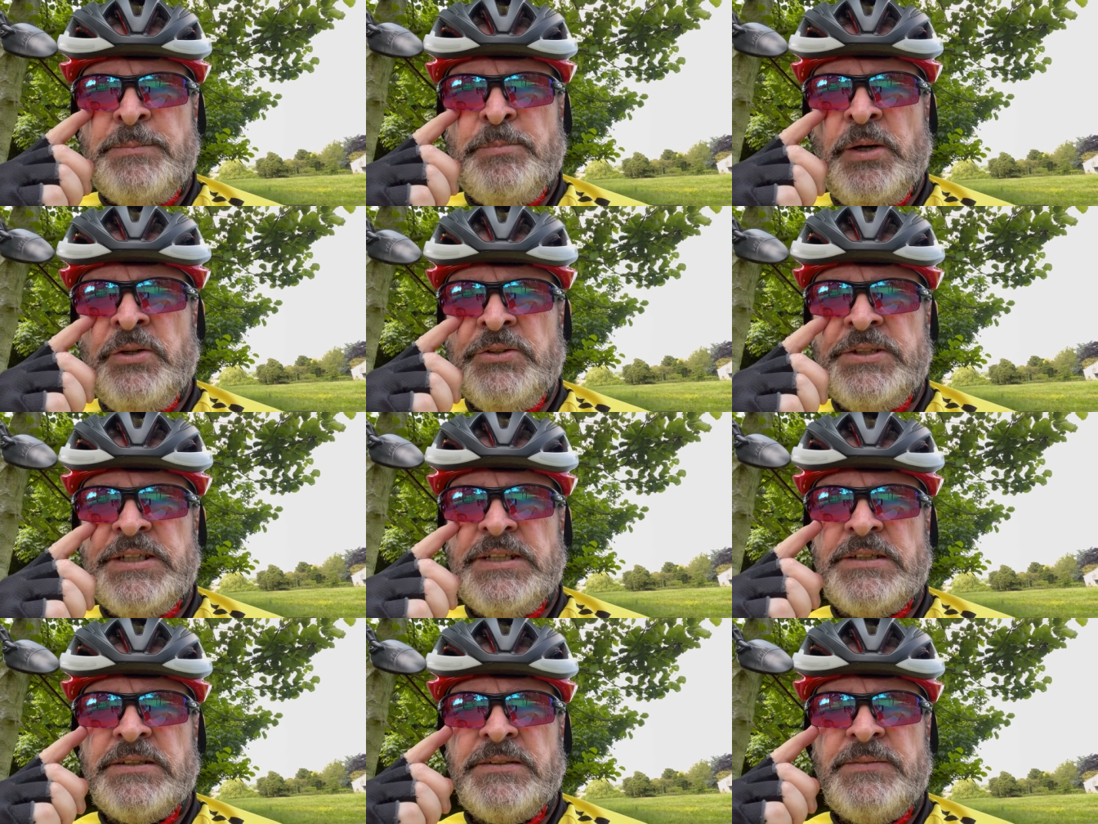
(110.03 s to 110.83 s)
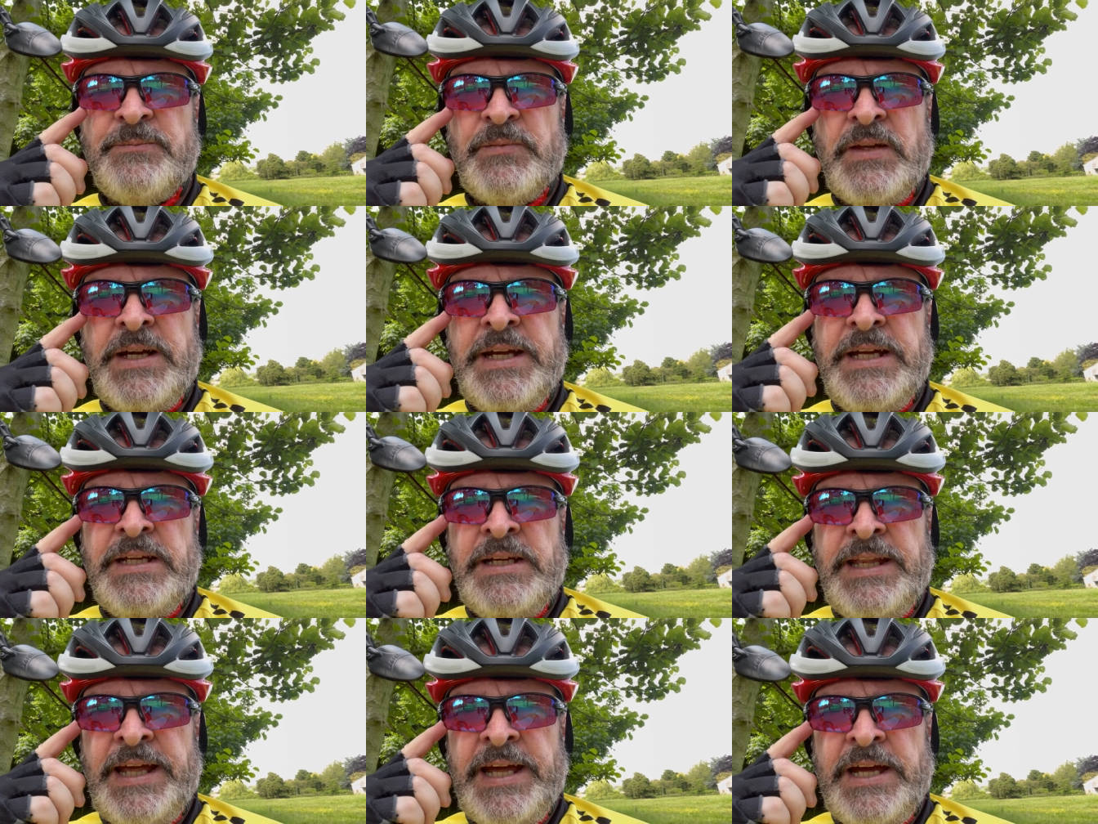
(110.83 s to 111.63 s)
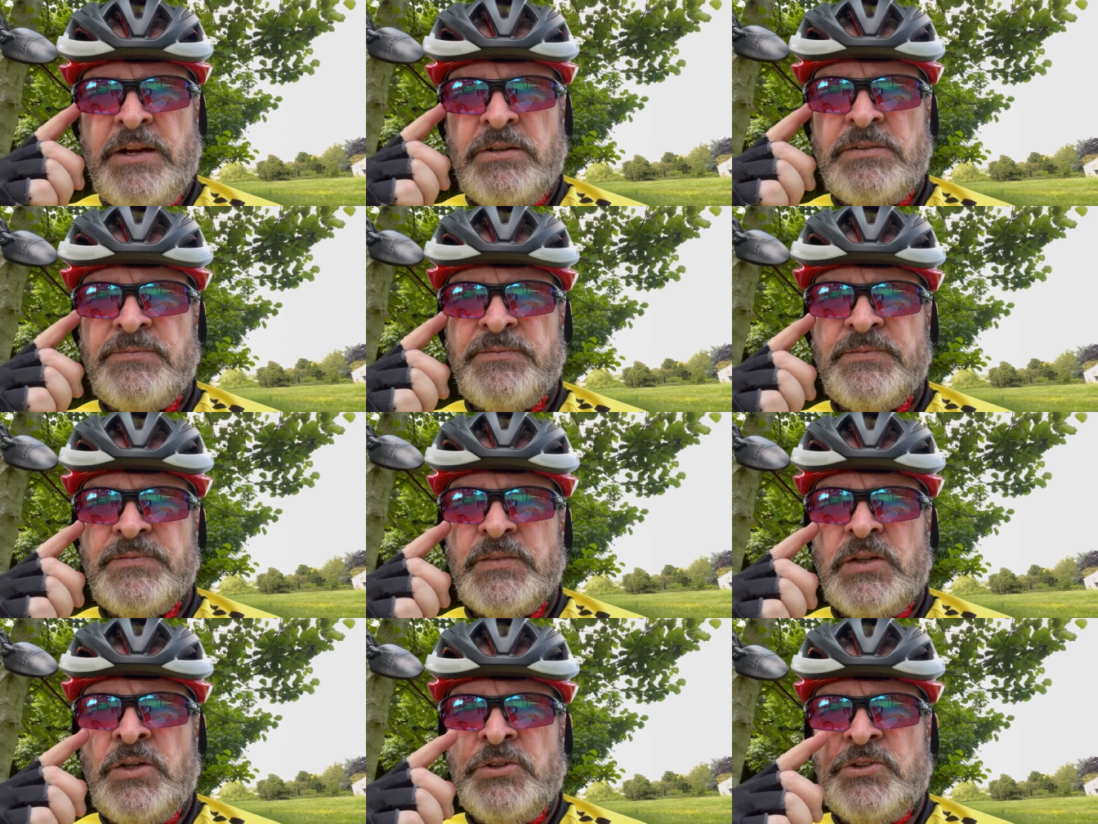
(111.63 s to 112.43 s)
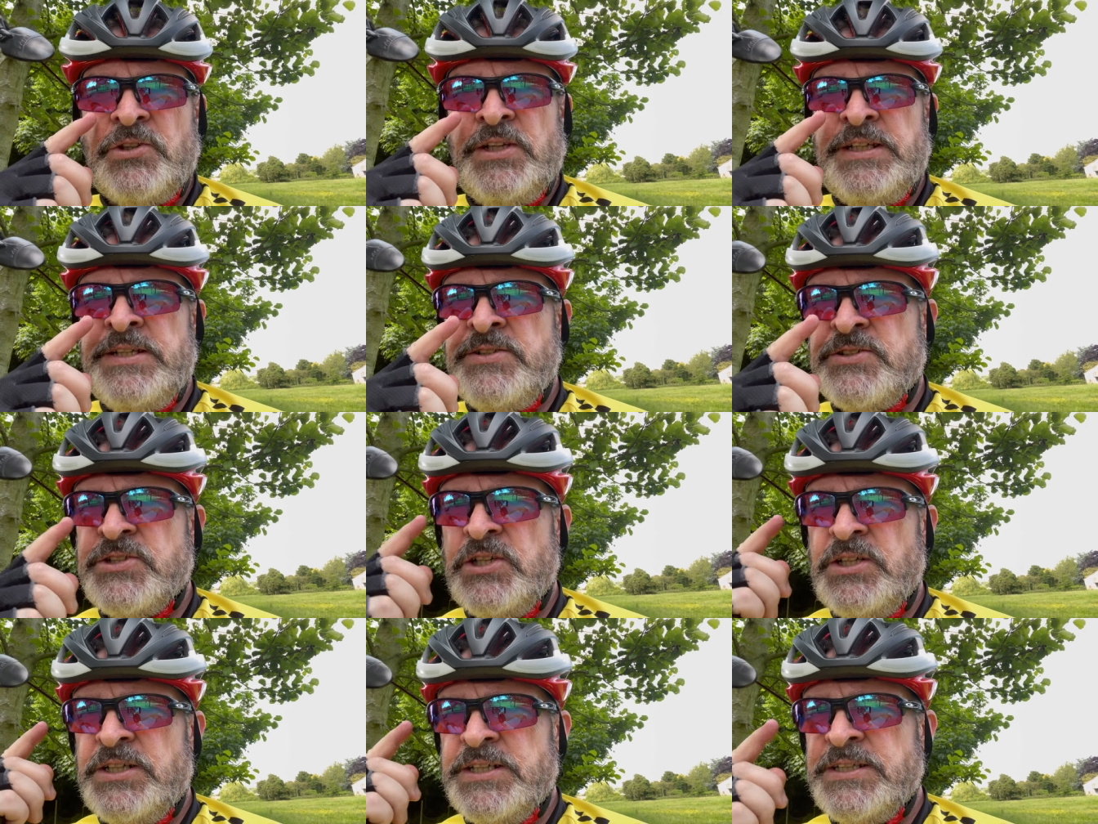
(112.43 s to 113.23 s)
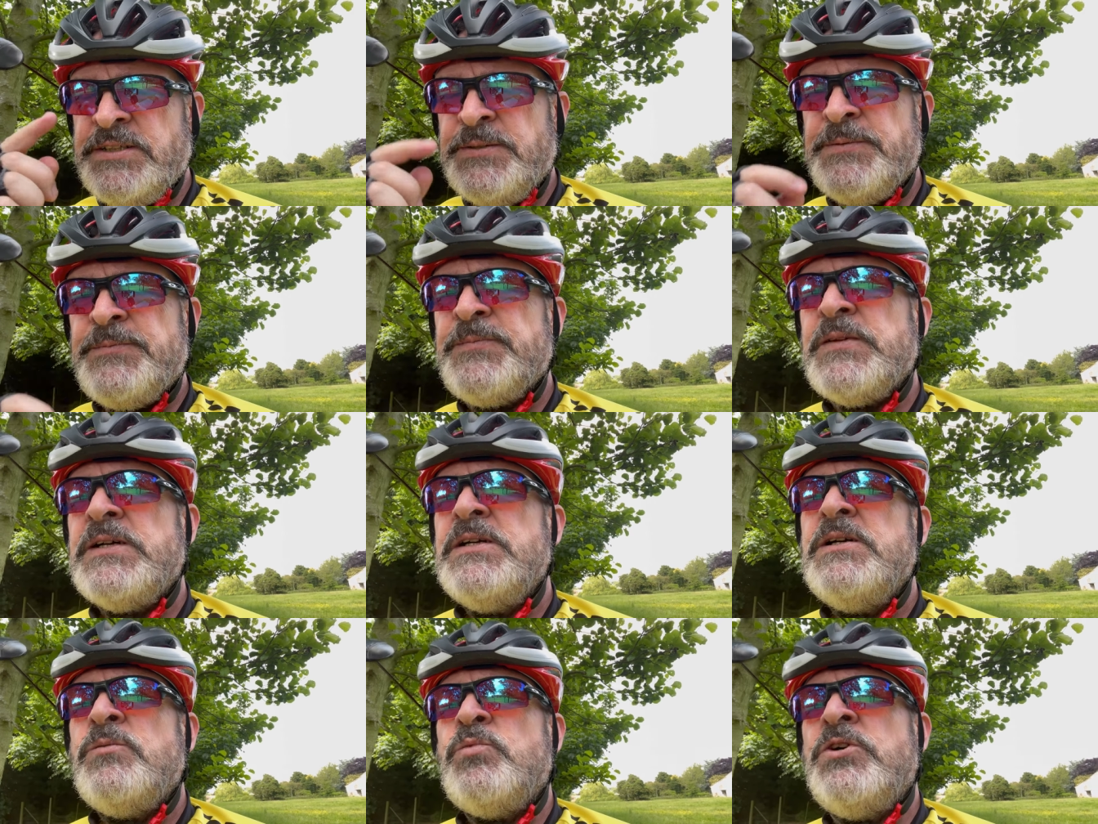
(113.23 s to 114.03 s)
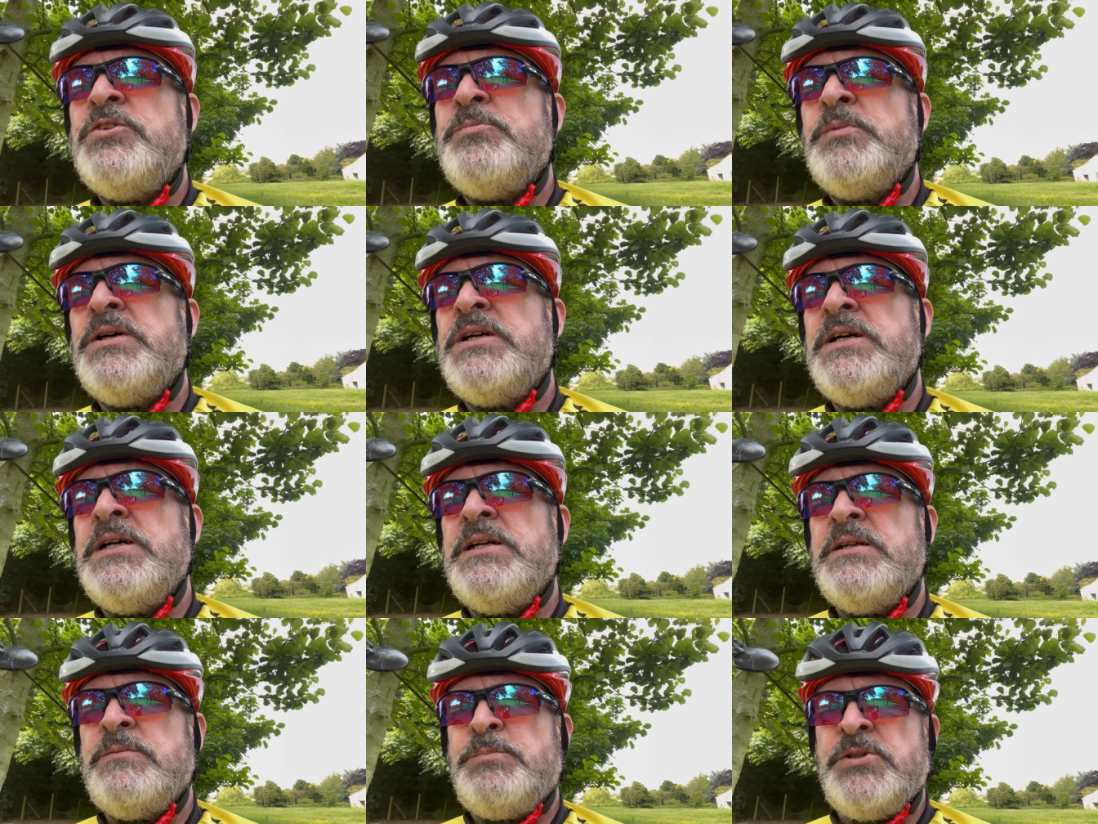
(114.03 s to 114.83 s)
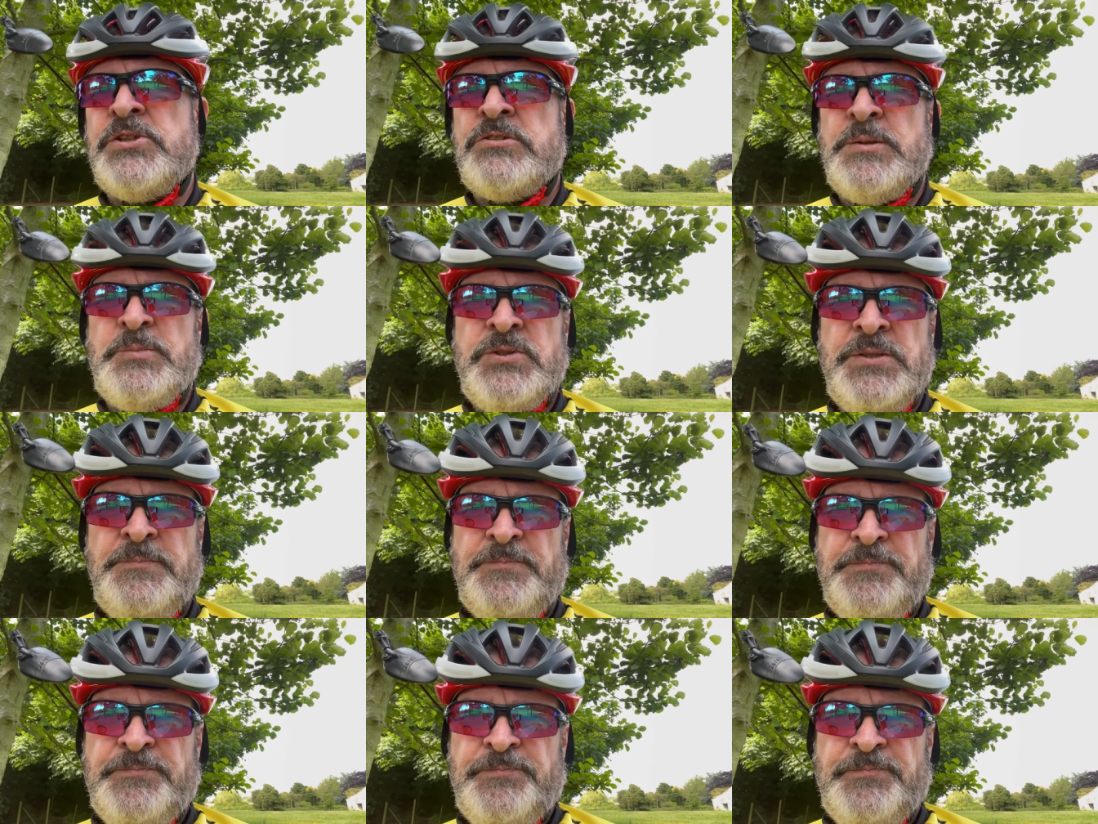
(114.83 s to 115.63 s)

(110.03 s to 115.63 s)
bonded a layer onto the inside with my prescription